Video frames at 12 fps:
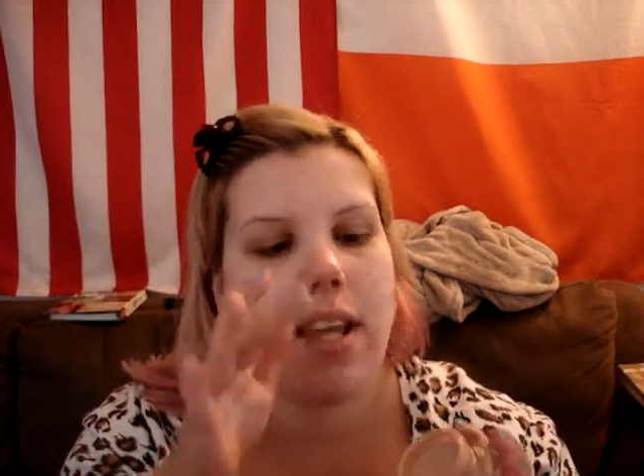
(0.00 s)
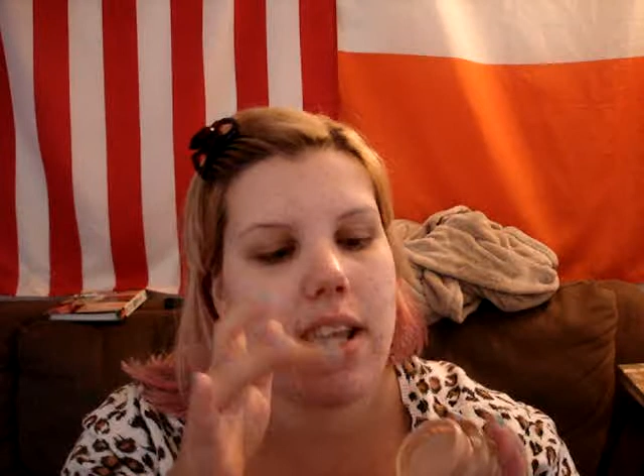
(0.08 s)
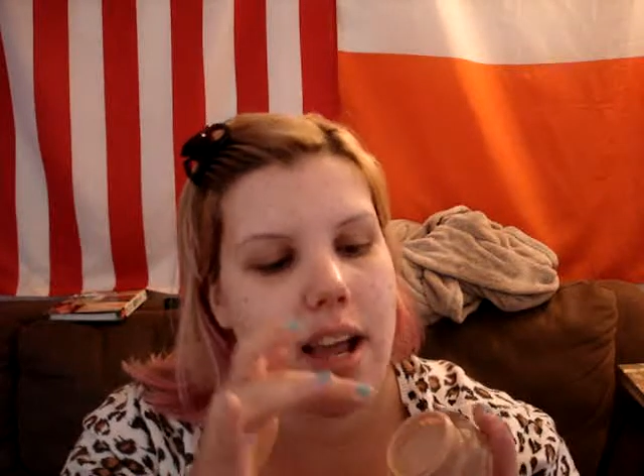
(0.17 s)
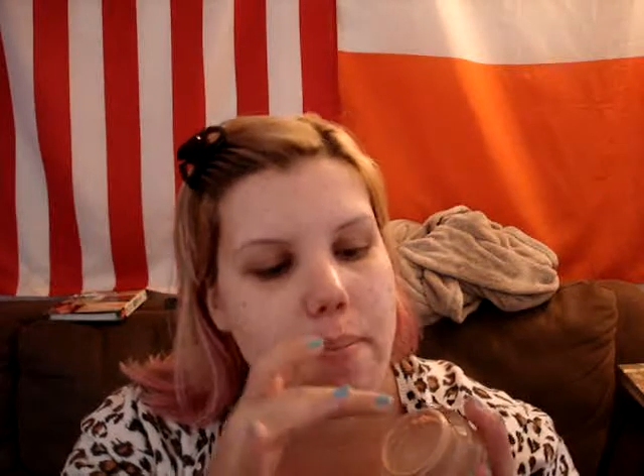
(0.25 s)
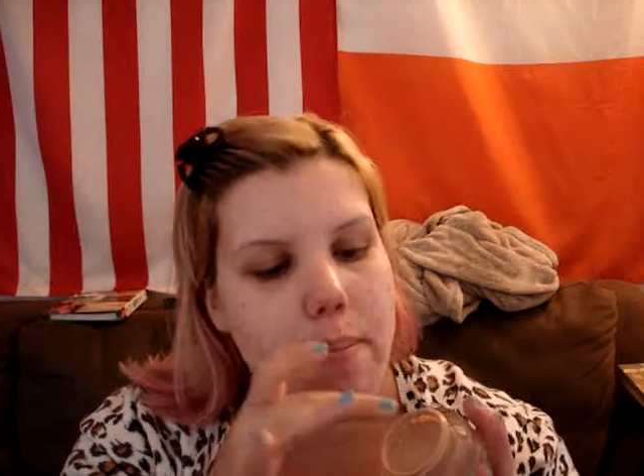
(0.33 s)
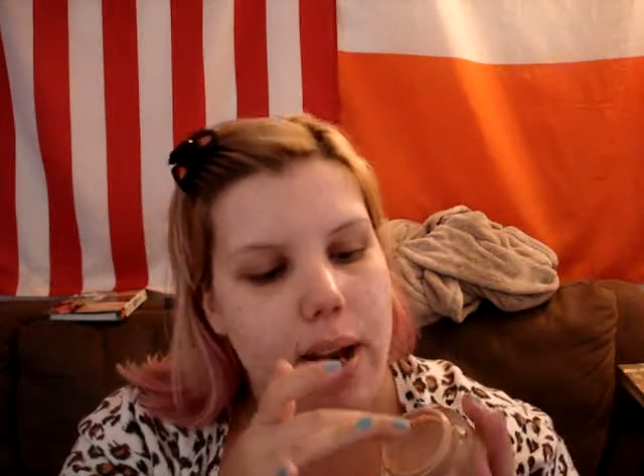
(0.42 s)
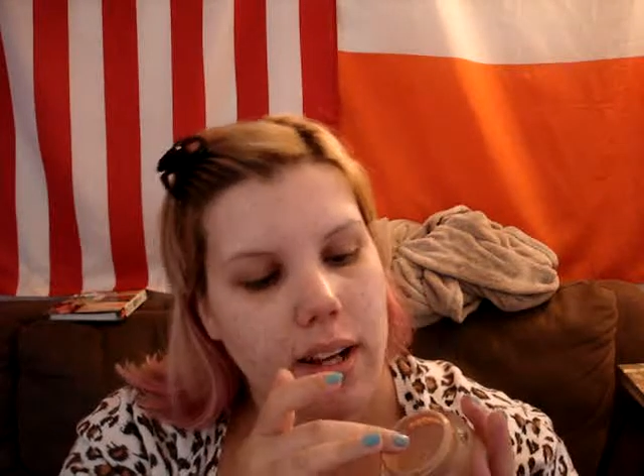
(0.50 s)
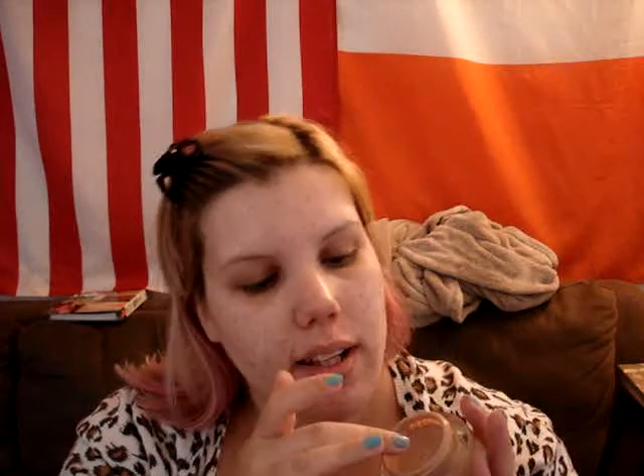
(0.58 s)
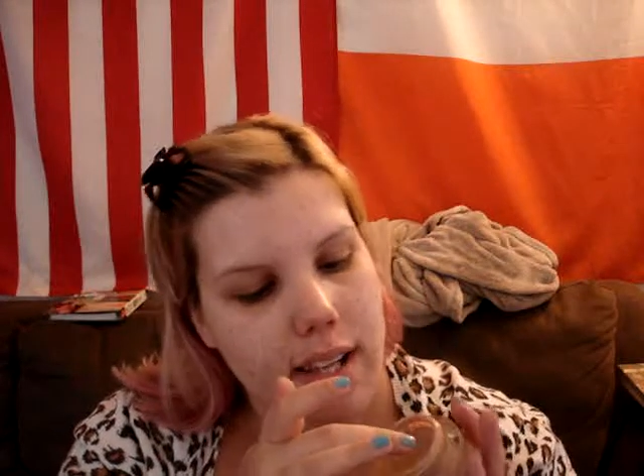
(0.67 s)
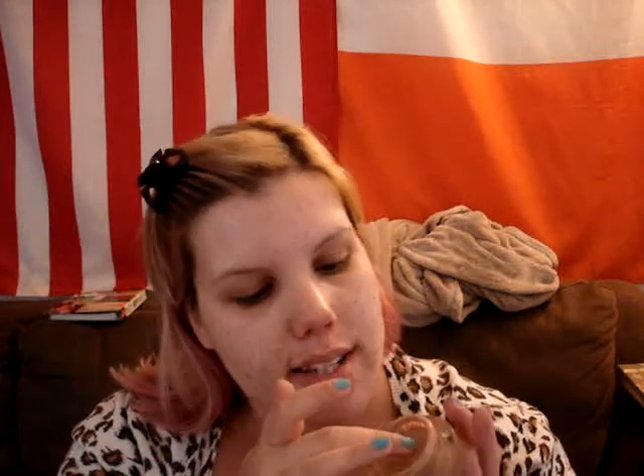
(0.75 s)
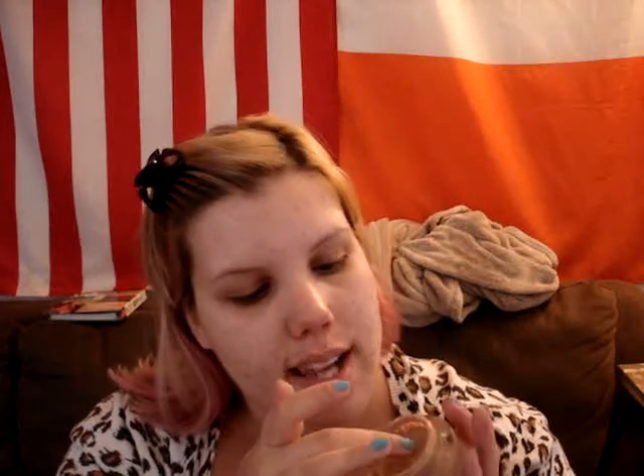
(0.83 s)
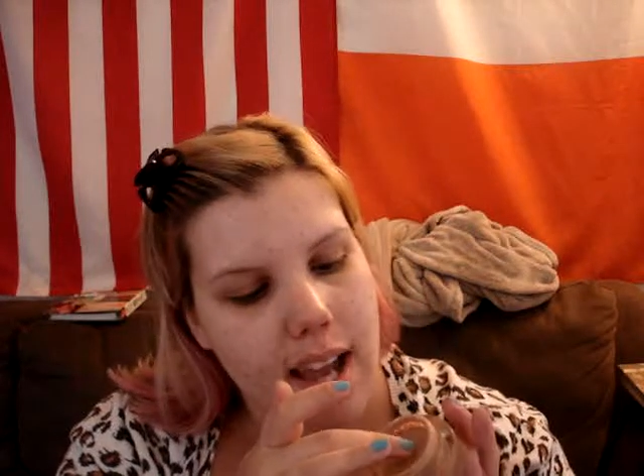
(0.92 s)
Like, I
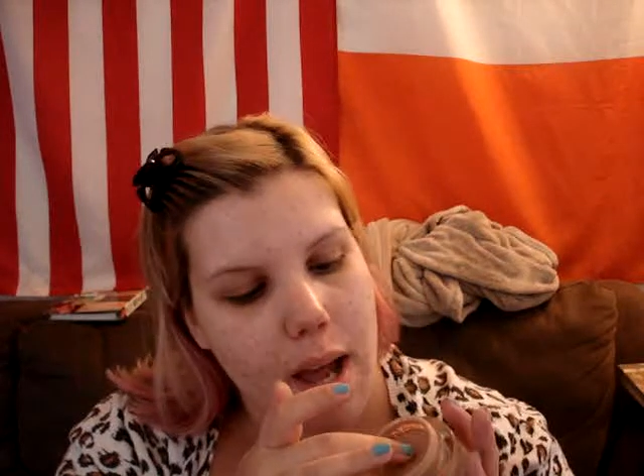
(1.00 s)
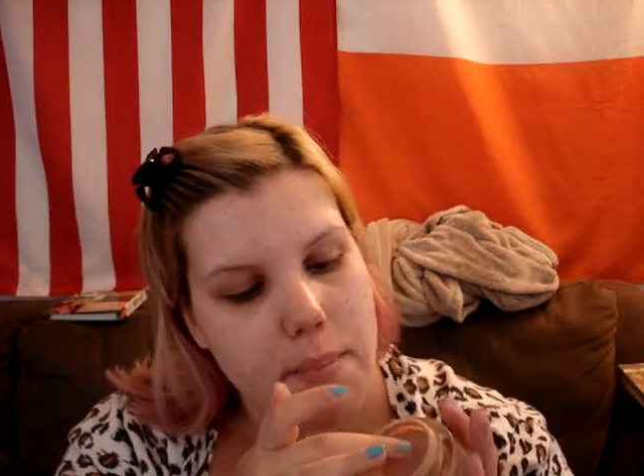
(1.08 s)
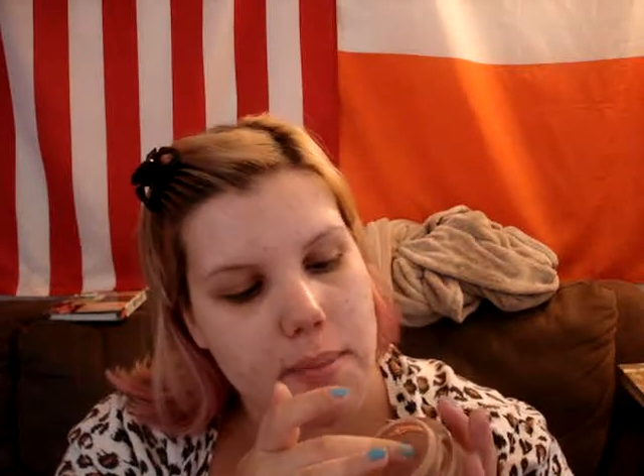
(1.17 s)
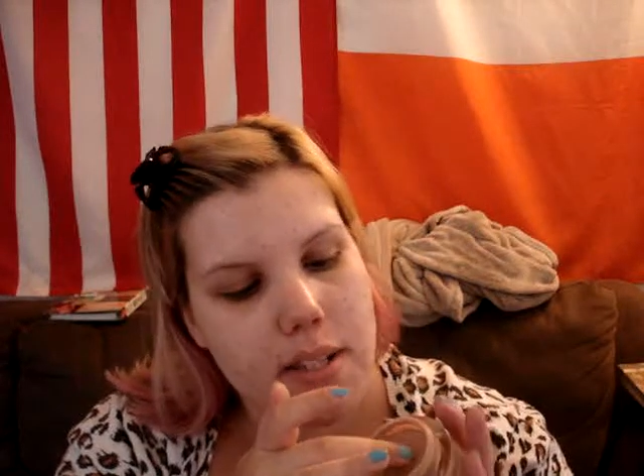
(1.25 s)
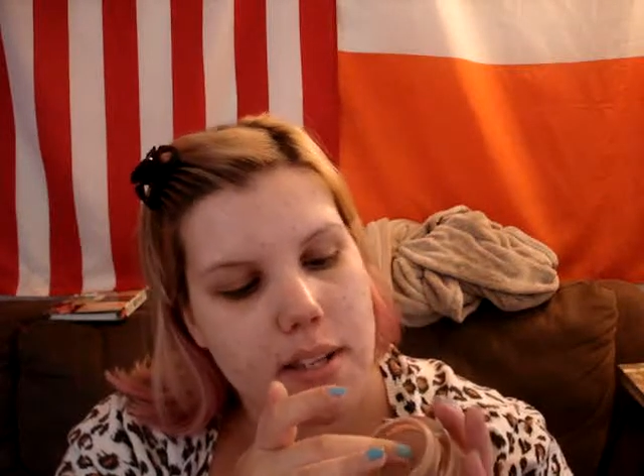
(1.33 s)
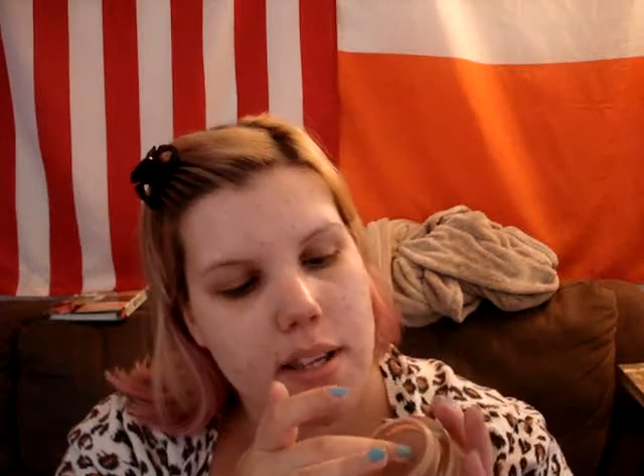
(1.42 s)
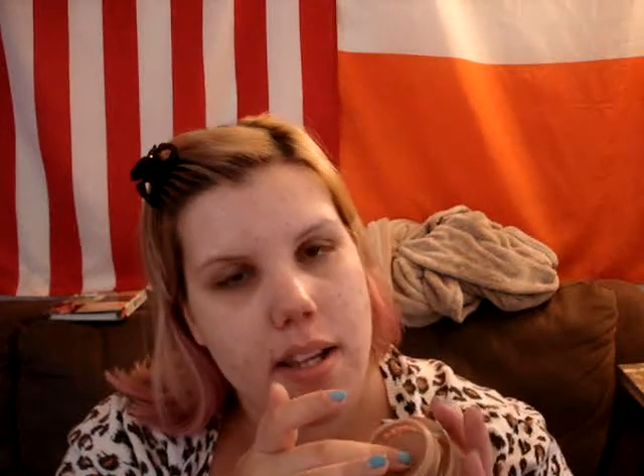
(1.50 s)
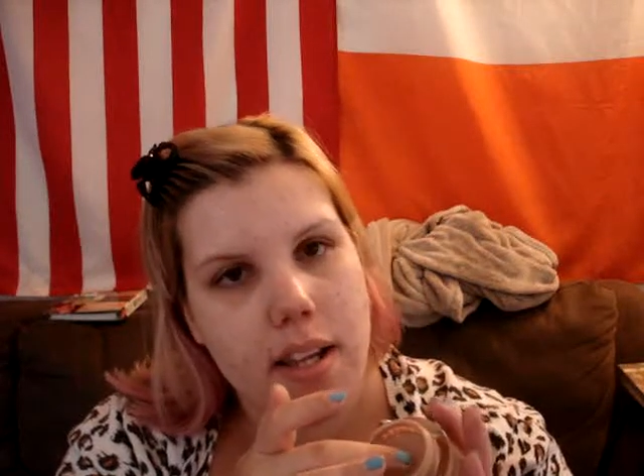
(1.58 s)
barely tapped